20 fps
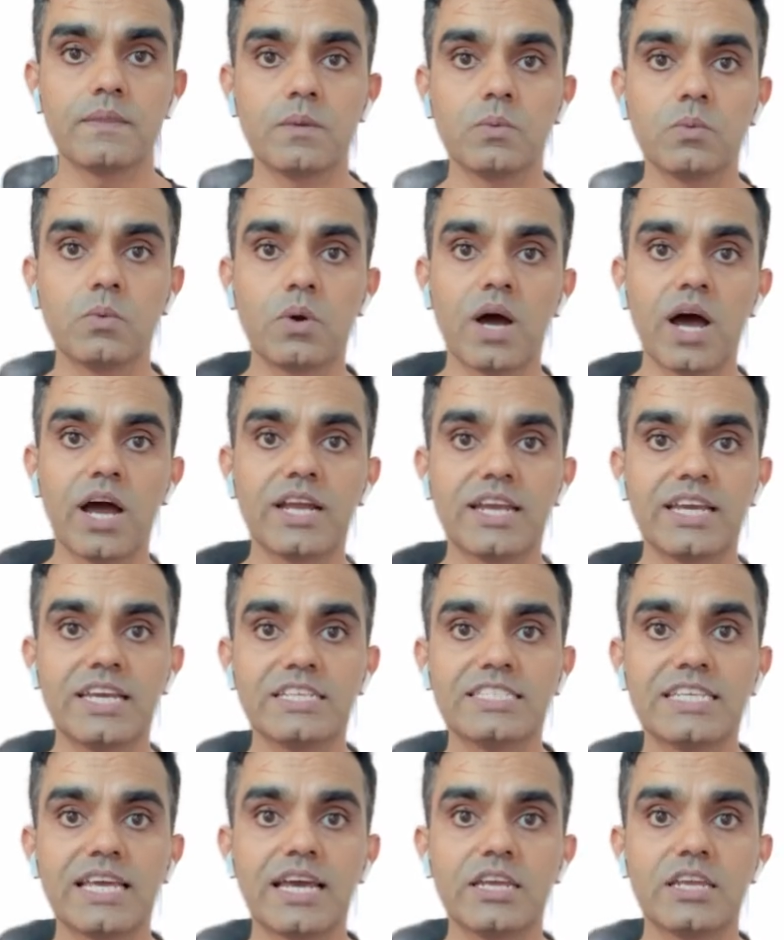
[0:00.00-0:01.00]
Why
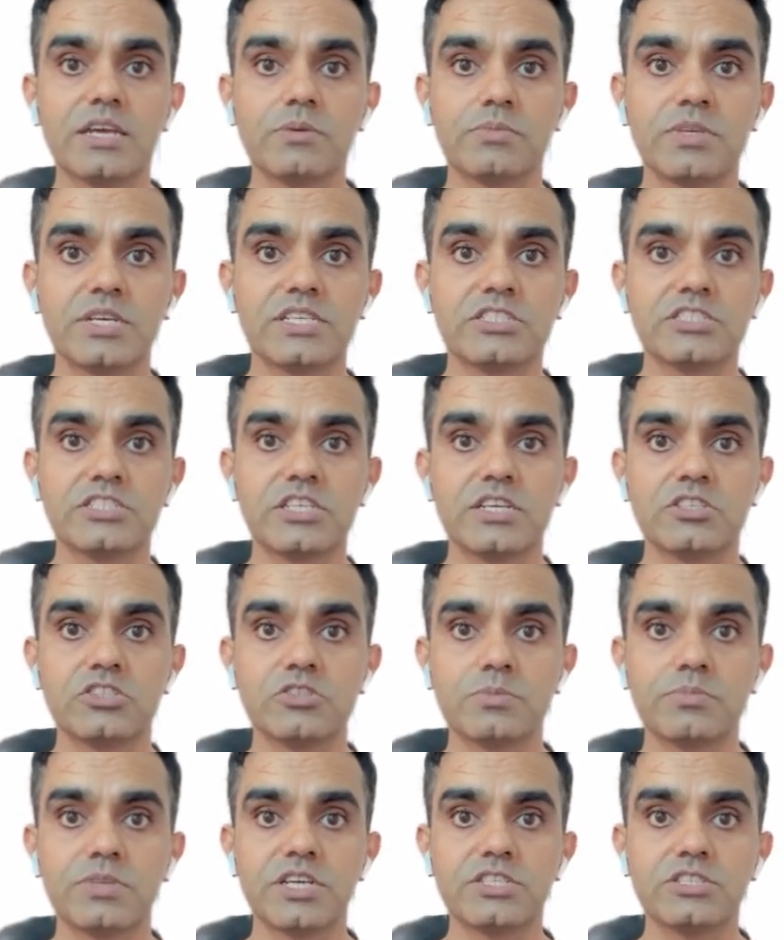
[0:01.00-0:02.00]
is NLP
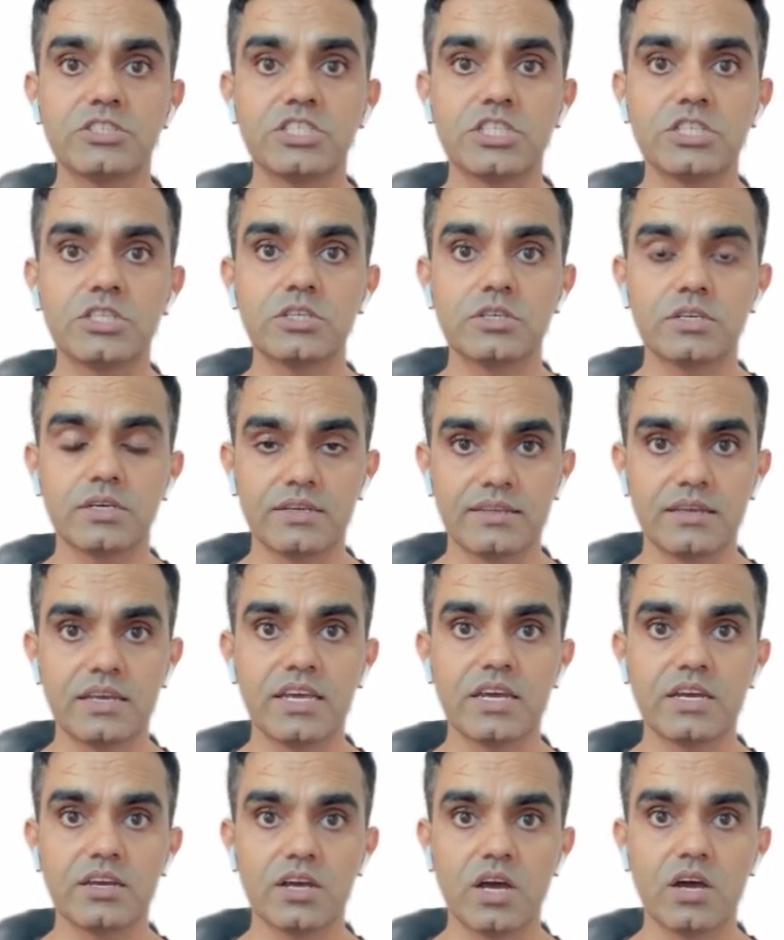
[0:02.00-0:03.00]
such a big deal?
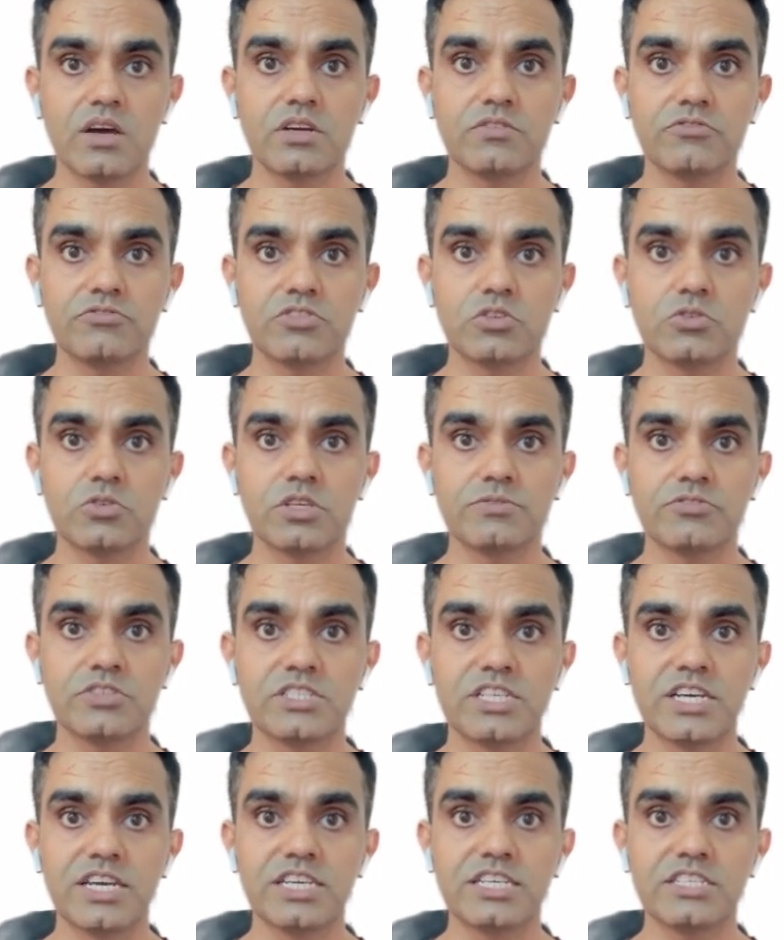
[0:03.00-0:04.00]
Here are a few
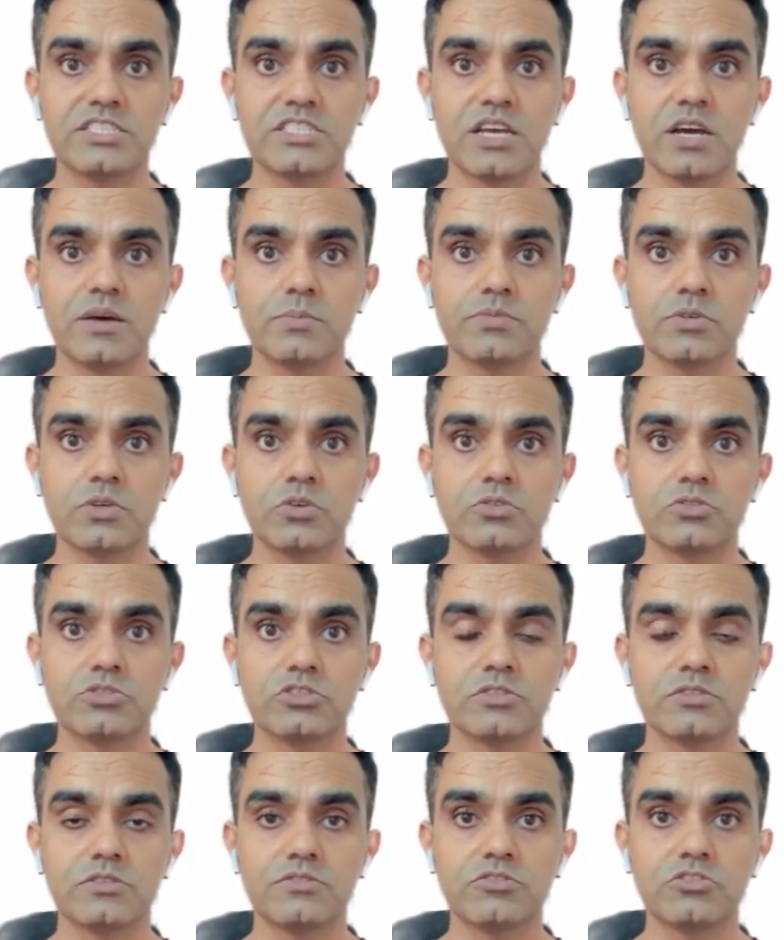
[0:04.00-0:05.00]
everyday
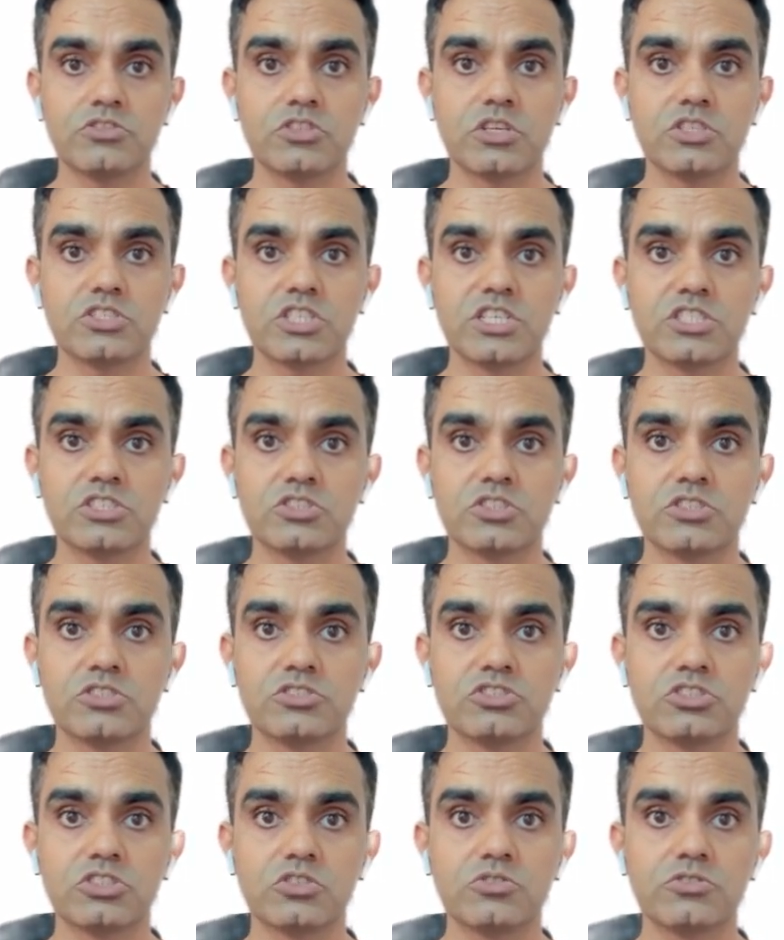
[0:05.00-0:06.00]
examples. Search
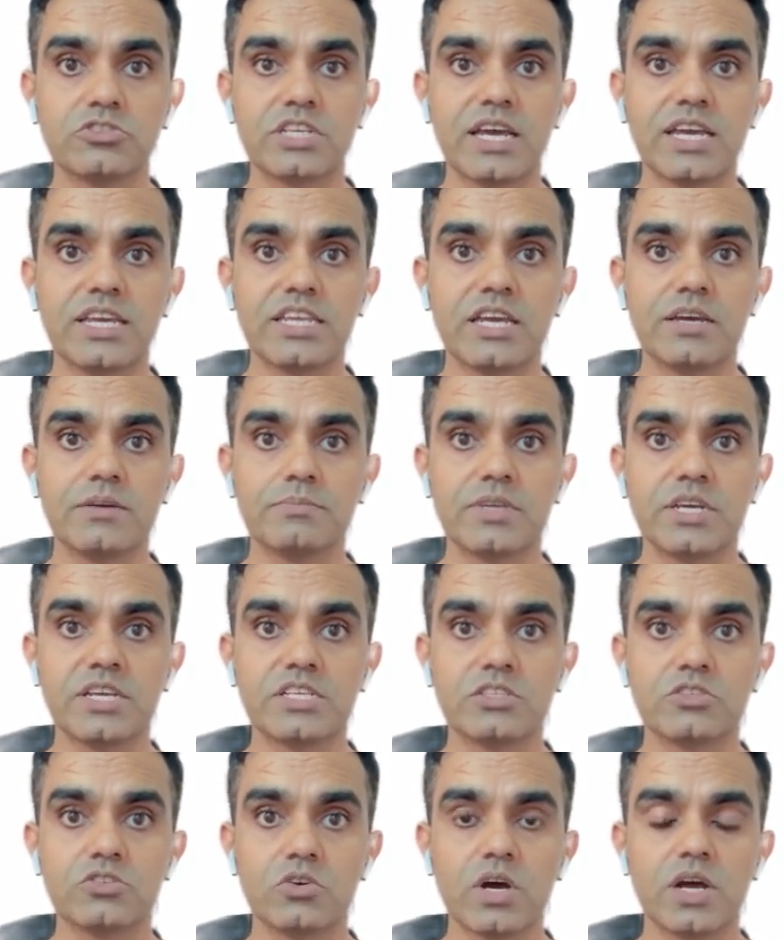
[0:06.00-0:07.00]
engines use
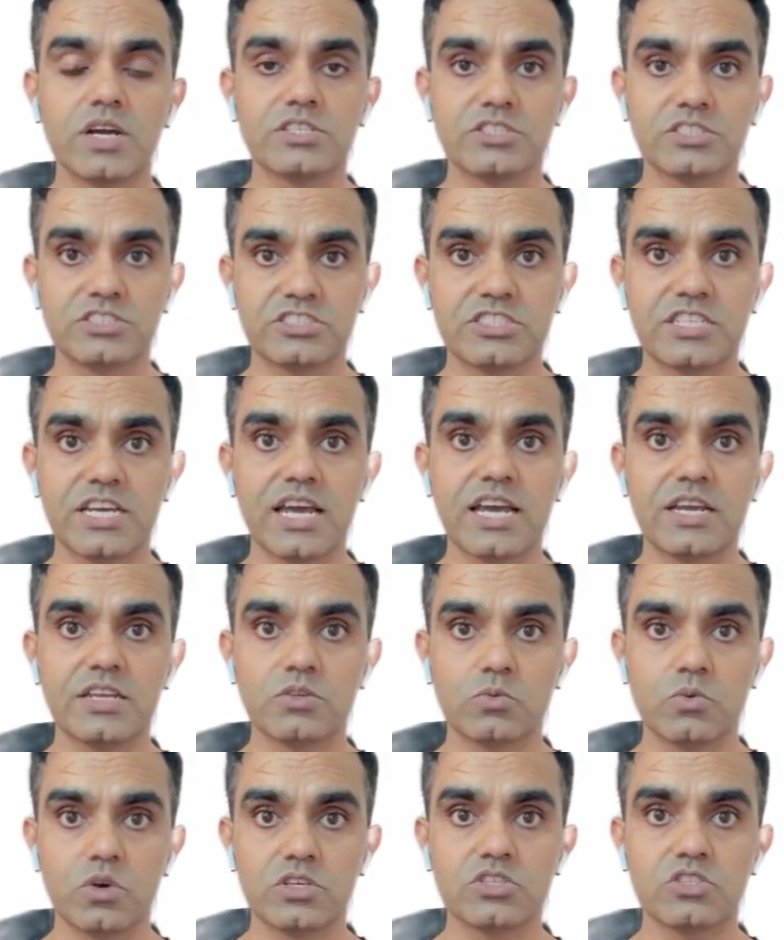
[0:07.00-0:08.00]
NLP to understand
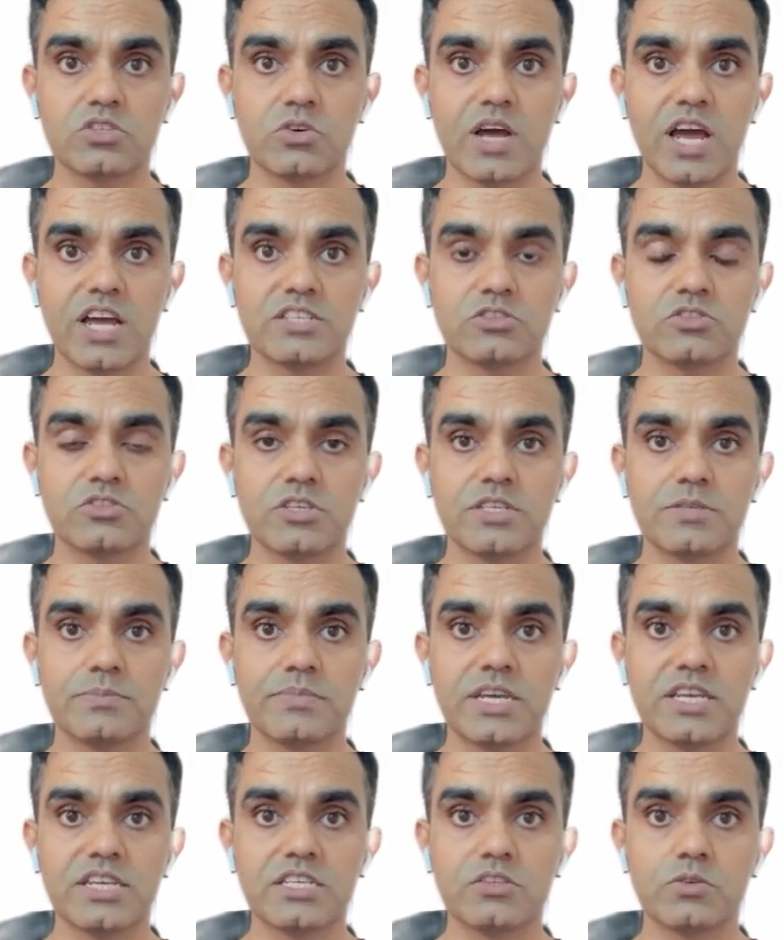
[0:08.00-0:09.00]
what you actually
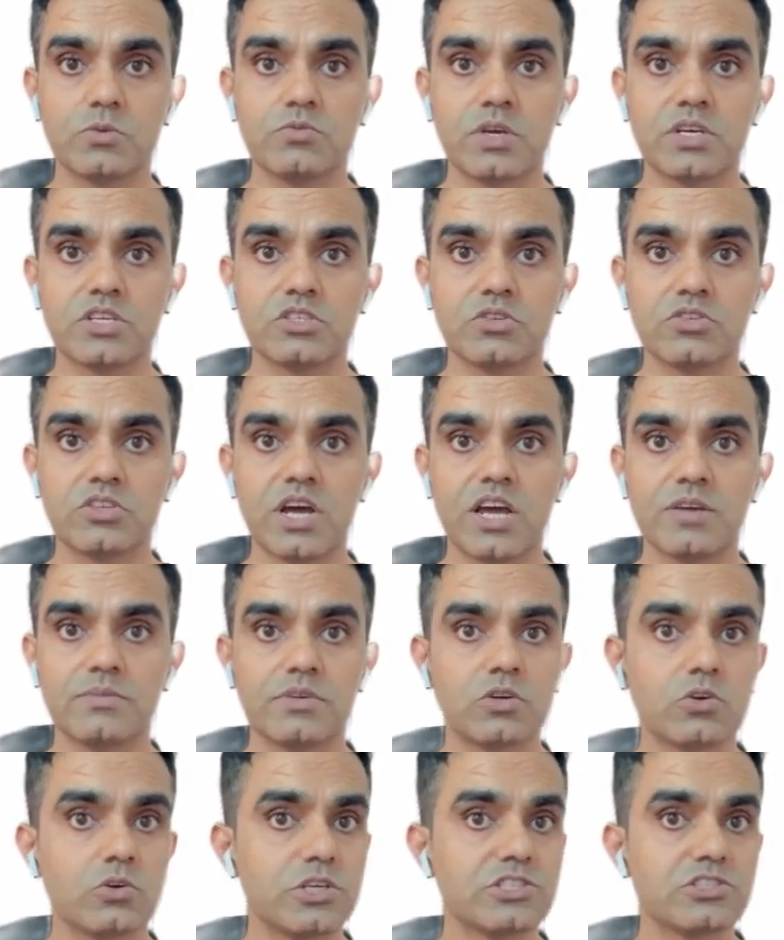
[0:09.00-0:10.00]
mean when you
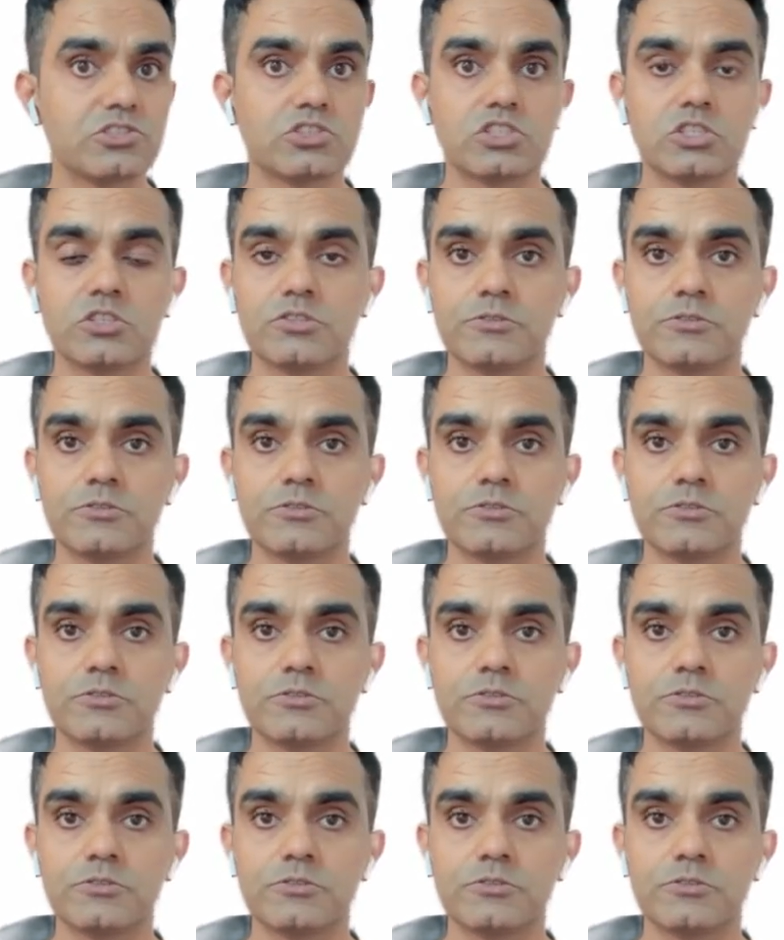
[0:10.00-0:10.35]
type a question.